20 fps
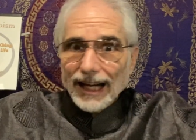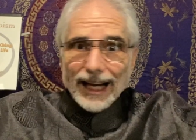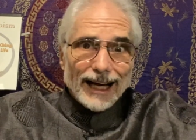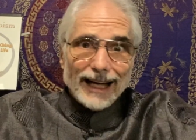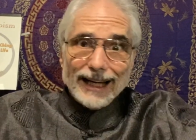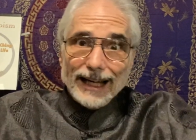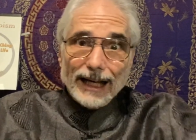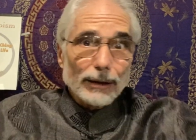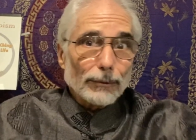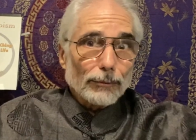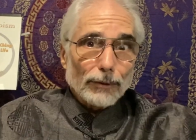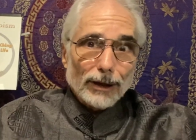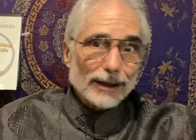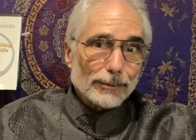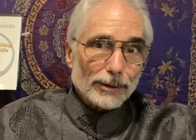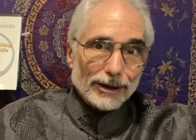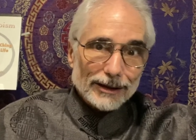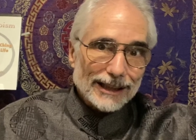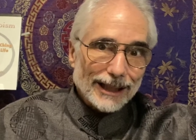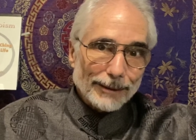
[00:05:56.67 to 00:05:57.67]
And I didn't want them
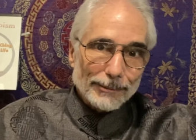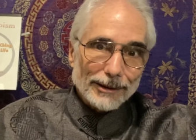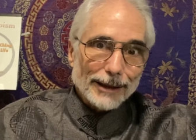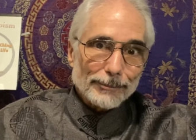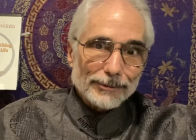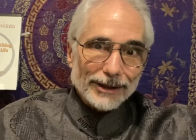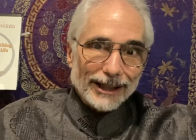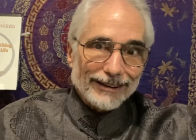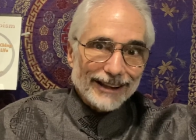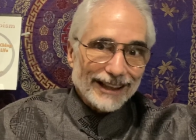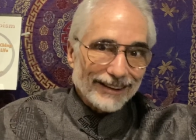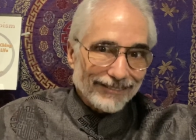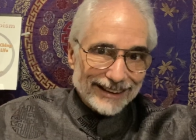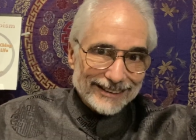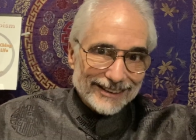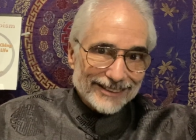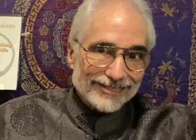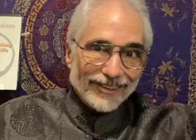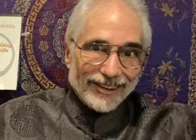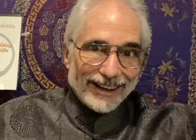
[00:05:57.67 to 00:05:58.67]
all coming up there anyway,
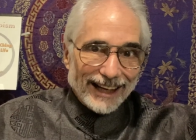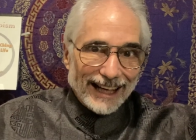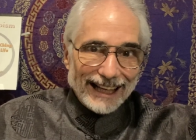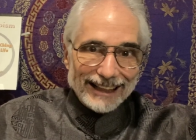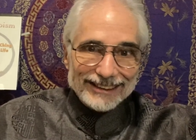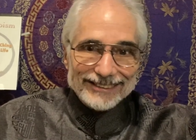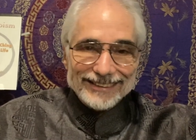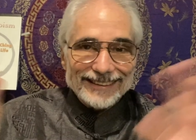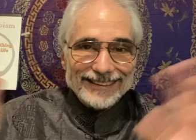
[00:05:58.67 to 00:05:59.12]
just more hassle.